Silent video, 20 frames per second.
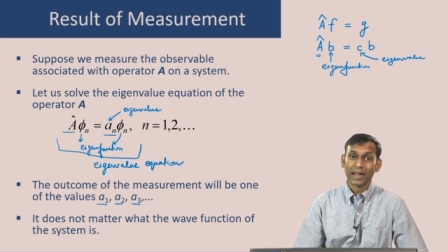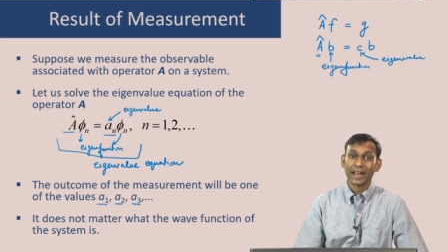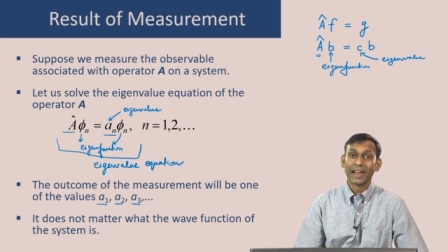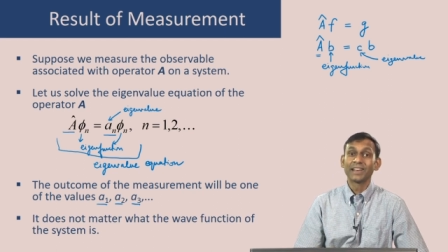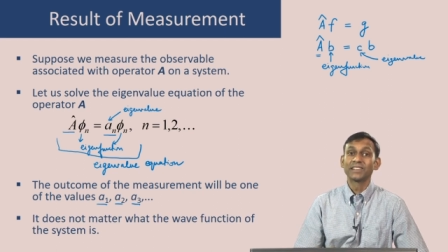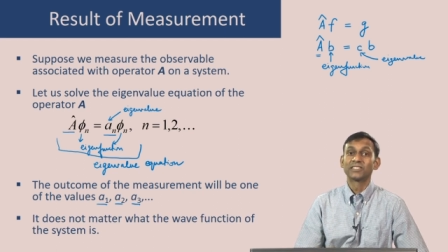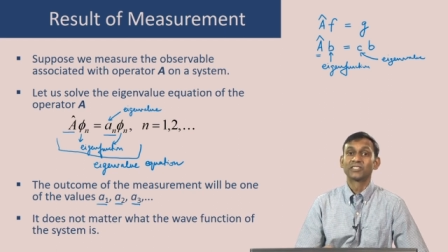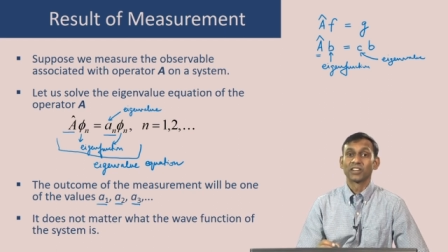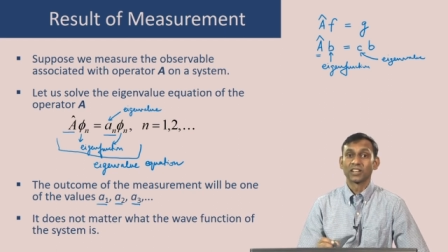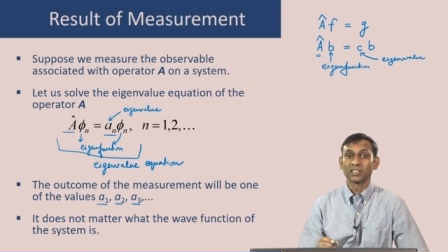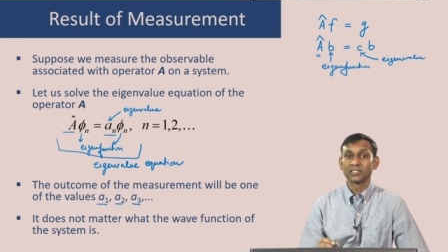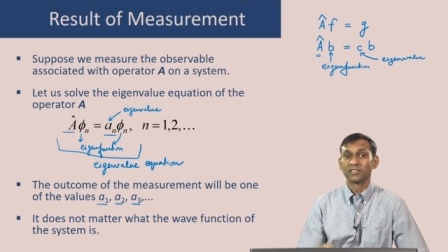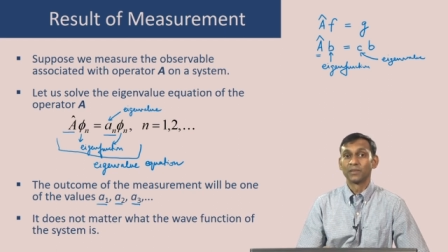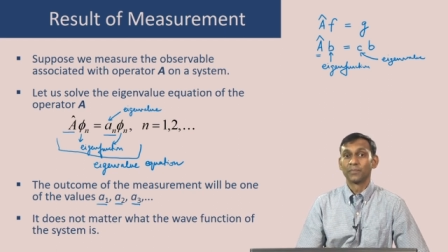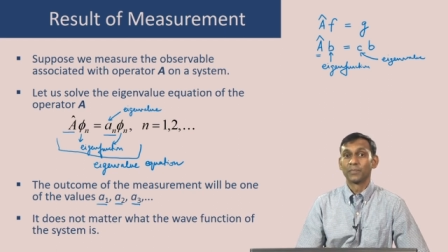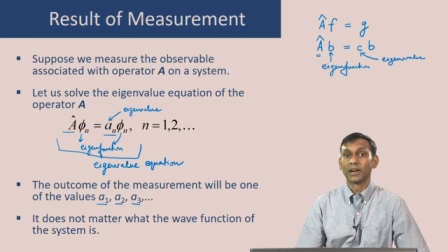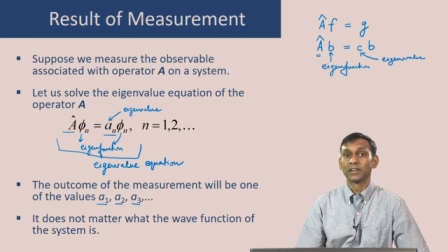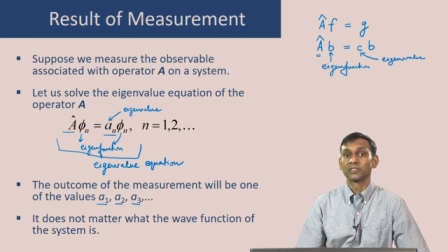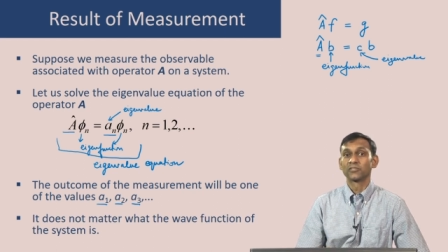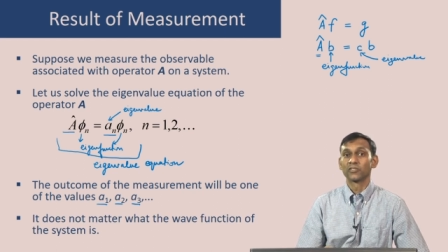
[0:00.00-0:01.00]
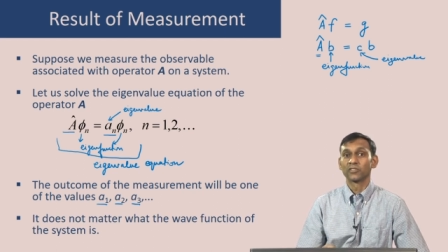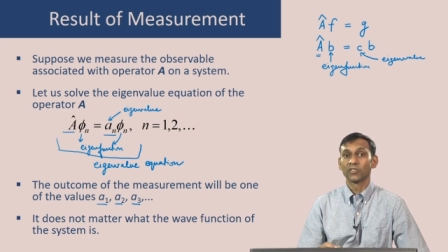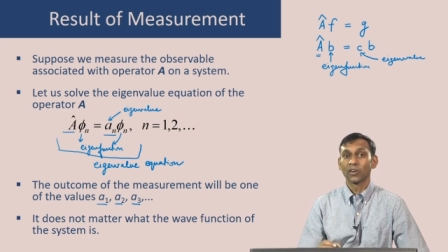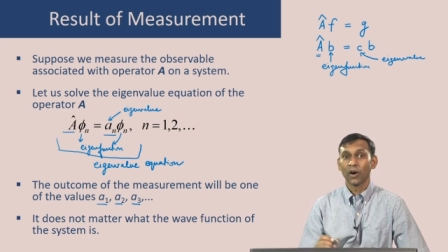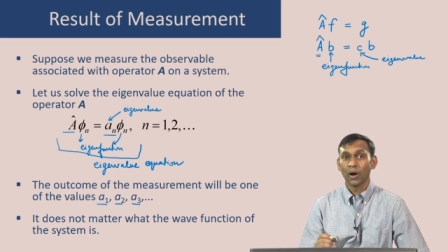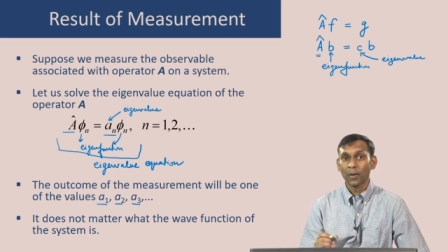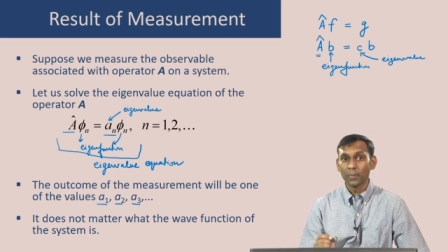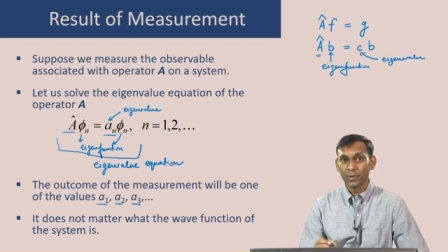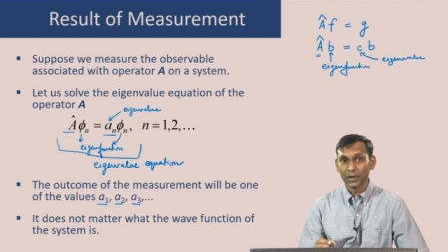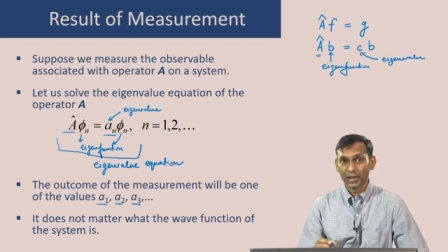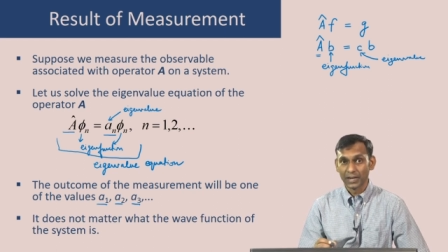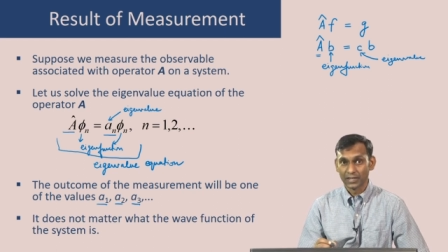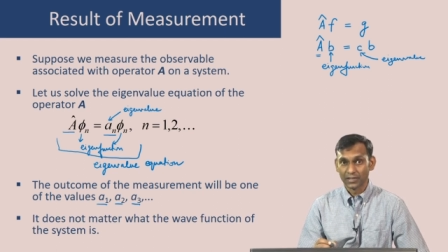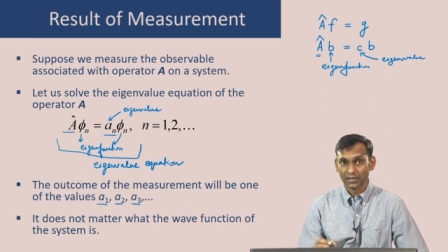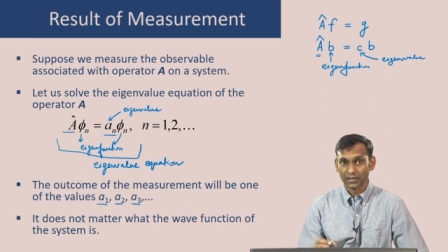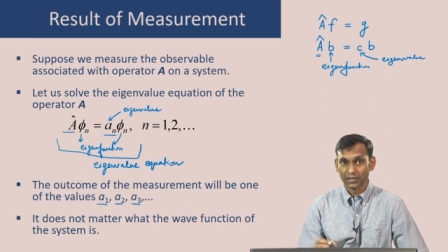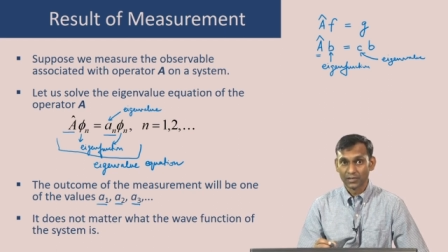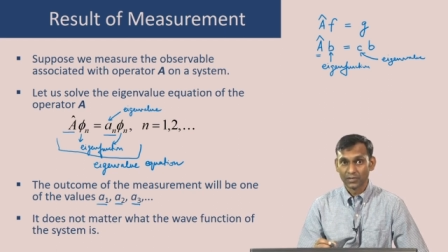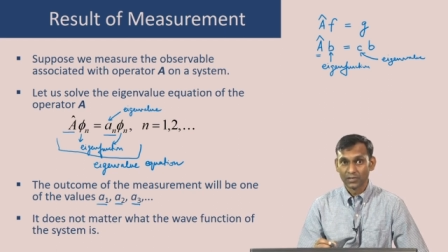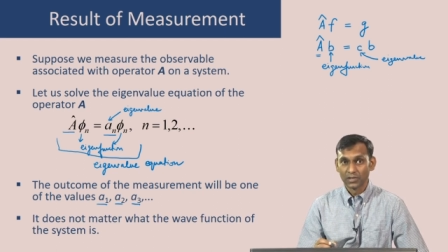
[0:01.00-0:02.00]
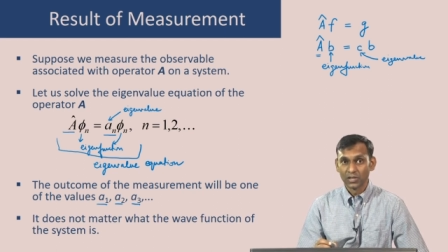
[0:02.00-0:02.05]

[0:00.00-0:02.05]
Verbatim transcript: it just depends on the operator.